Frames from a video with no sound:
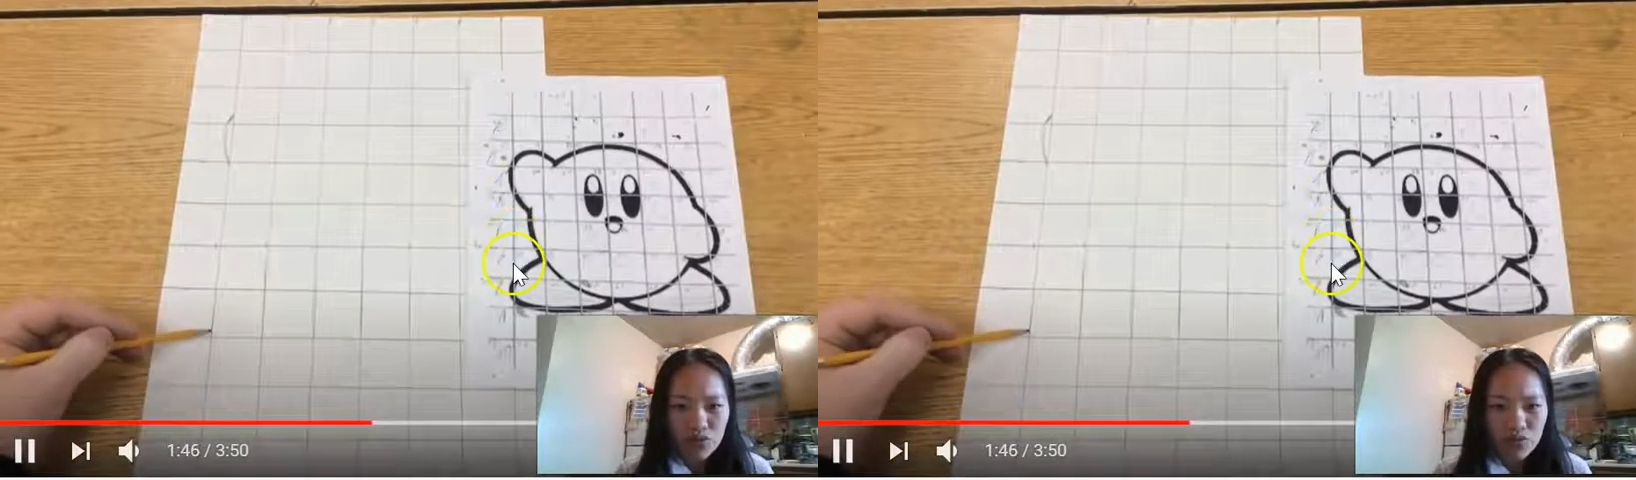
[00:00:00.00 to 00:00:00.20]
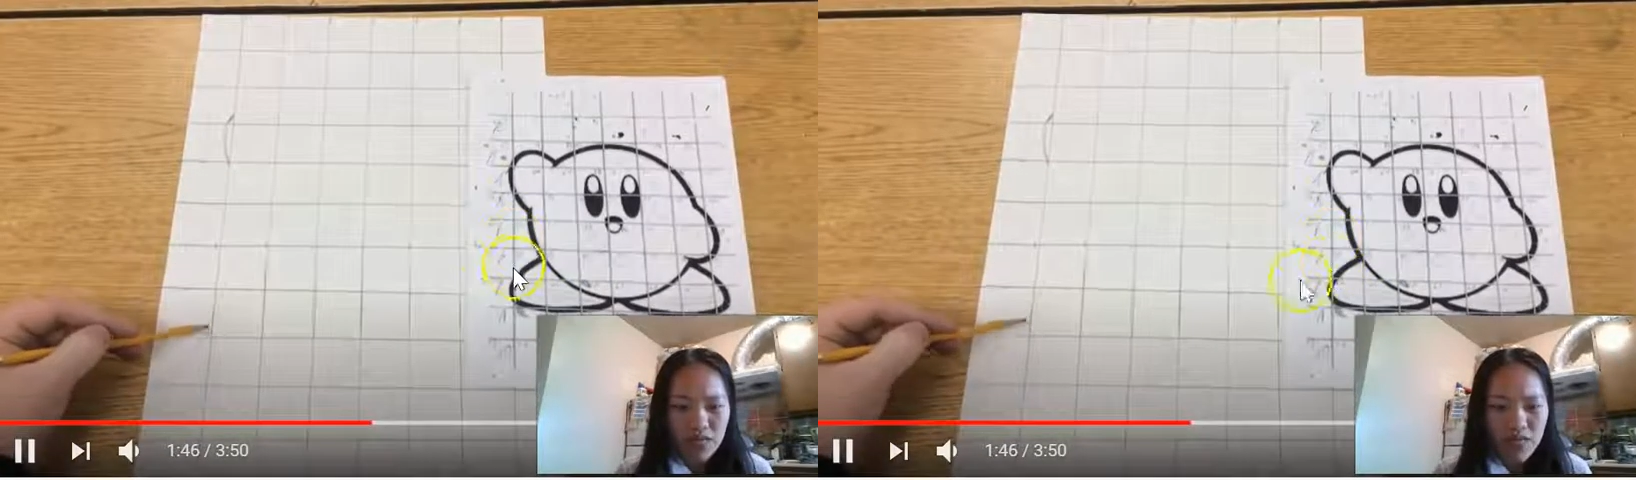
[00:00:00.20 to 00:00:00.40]

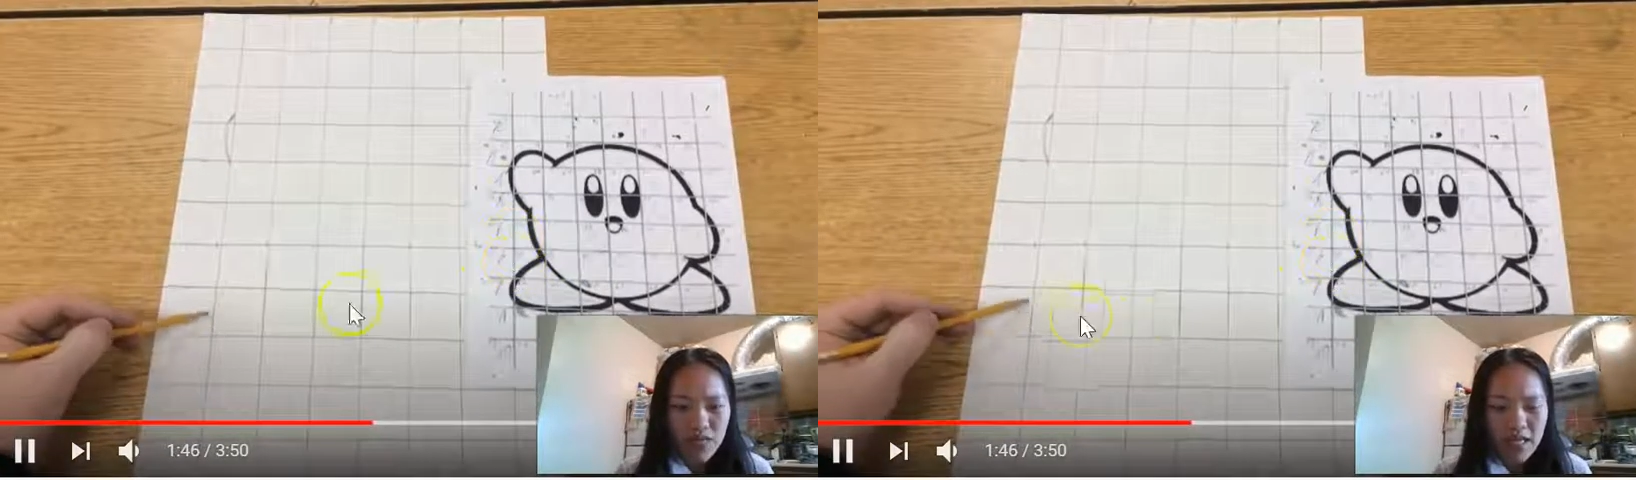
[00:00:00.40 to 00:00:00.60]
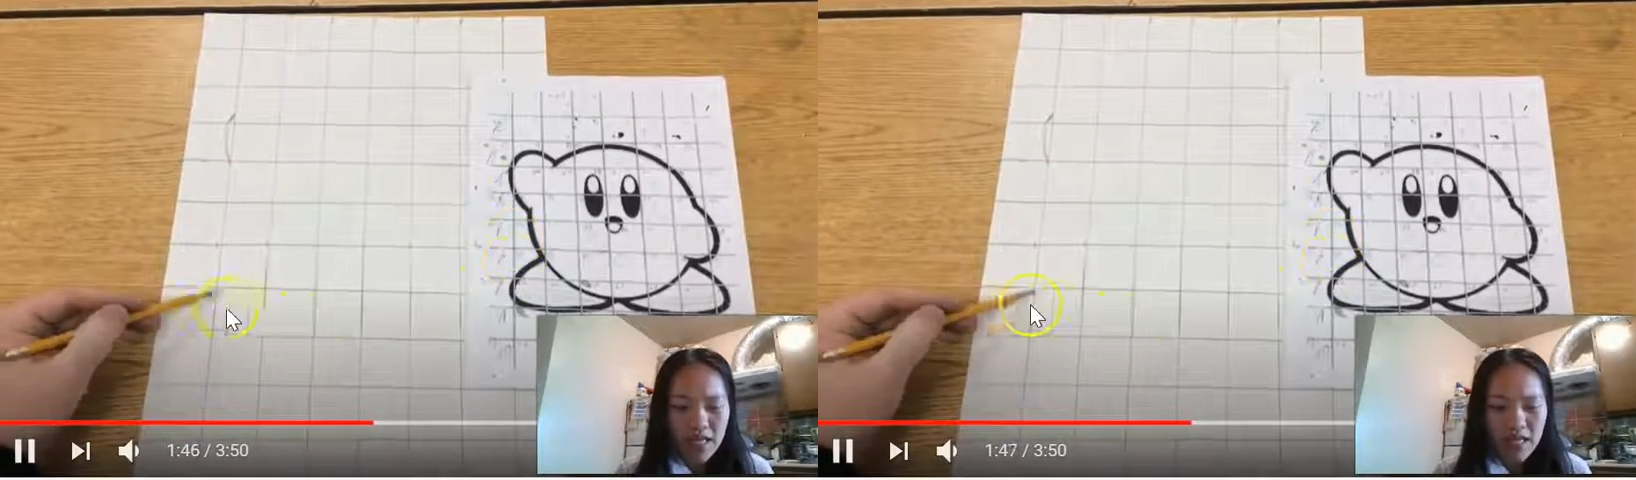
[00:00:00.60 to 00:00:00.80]
3,
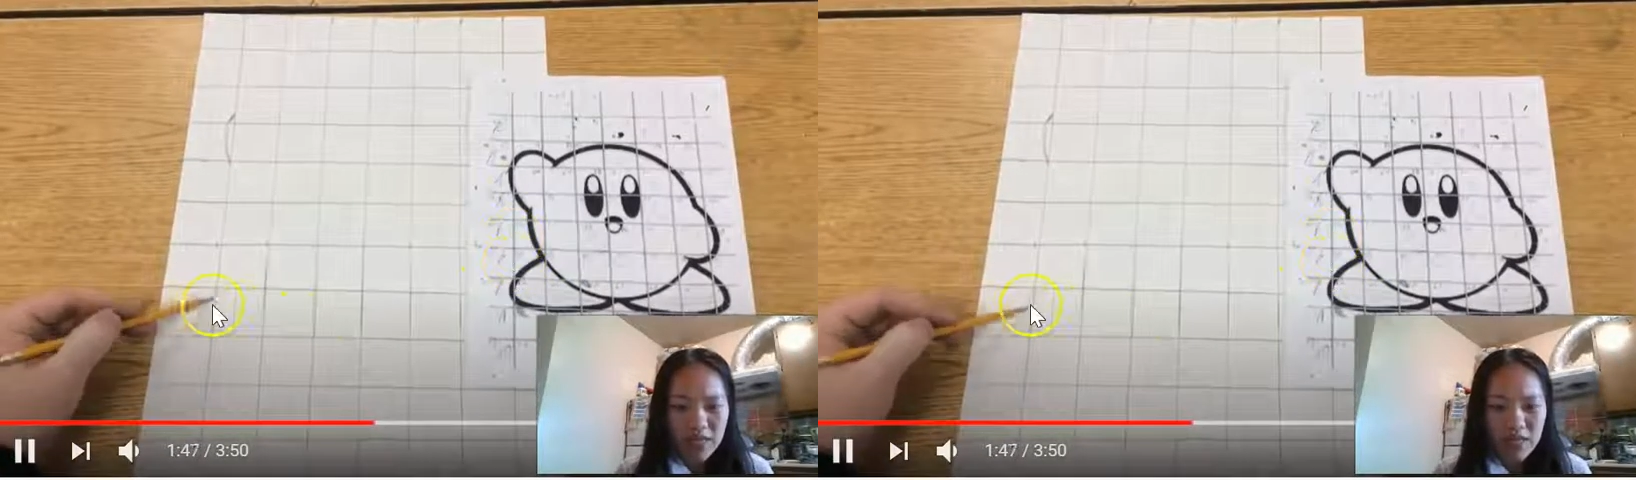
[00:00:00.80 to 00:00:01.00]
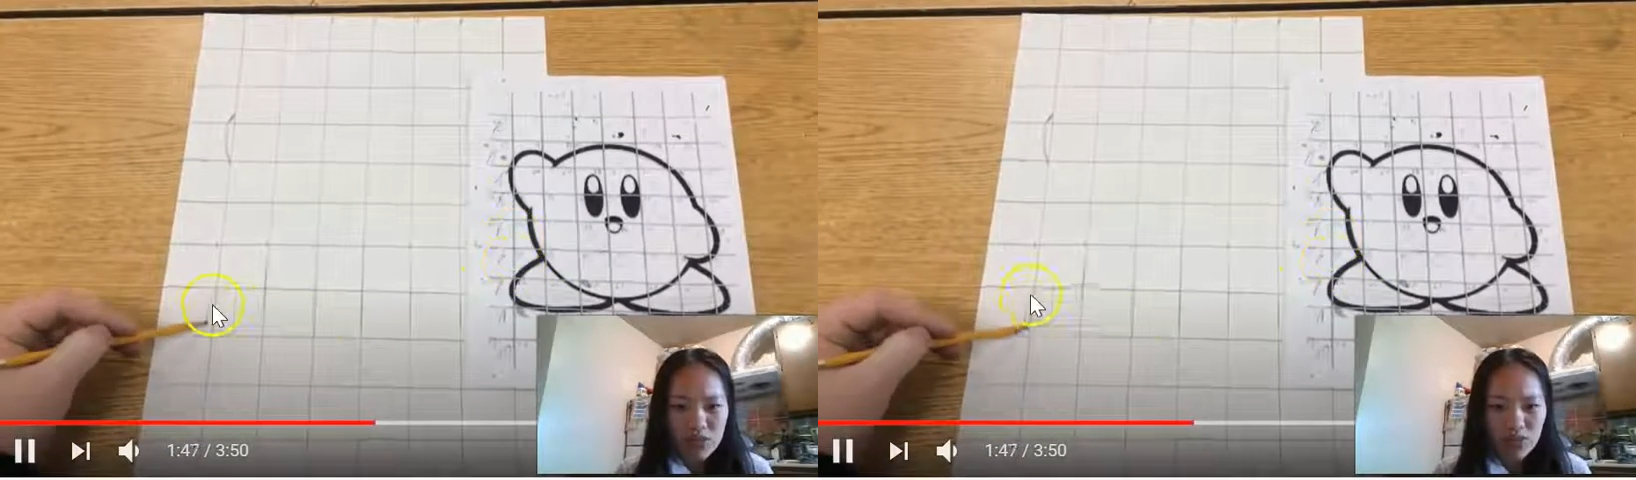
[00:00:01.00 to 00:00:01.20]
and
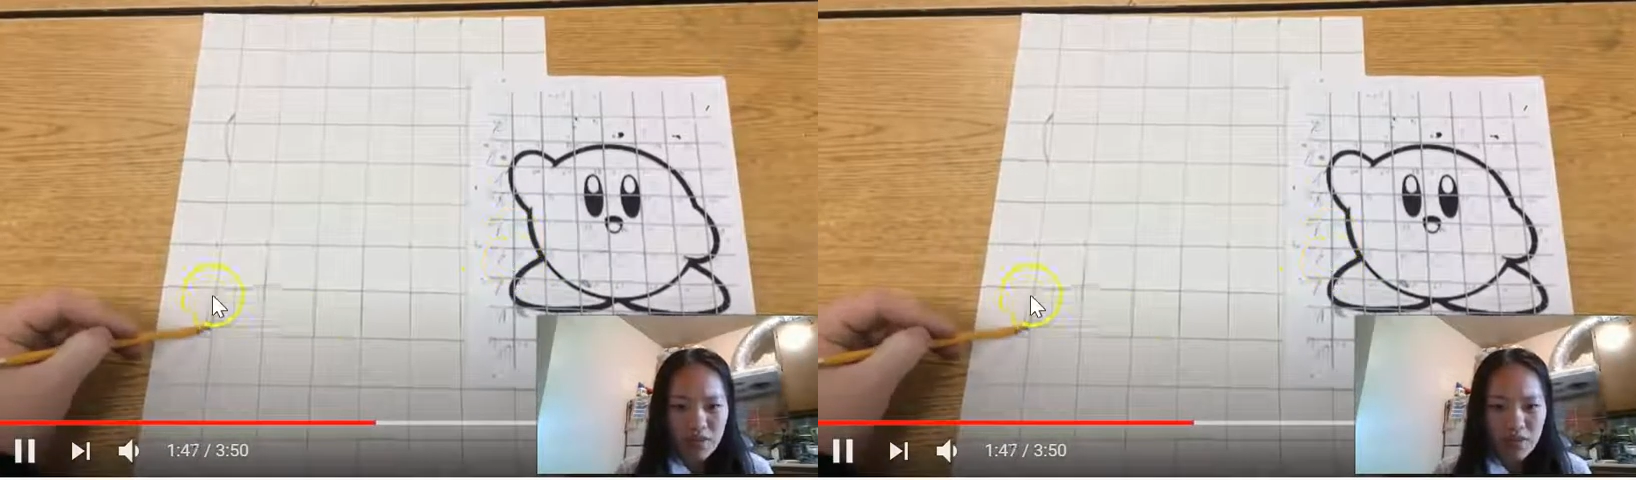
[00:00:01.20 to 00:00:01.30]
that's where